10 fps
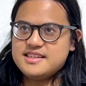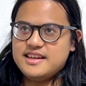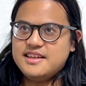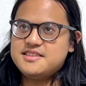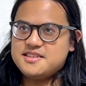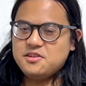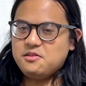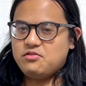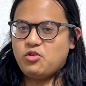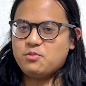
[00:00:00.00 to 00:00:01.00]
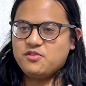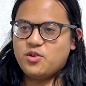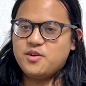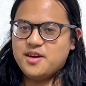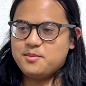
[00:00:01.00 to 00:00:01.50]
It's still a form of
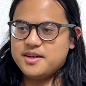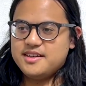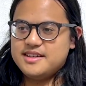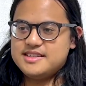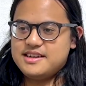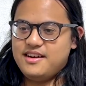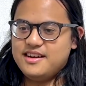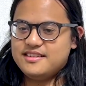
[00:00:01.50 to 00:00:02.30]
learning, but it's not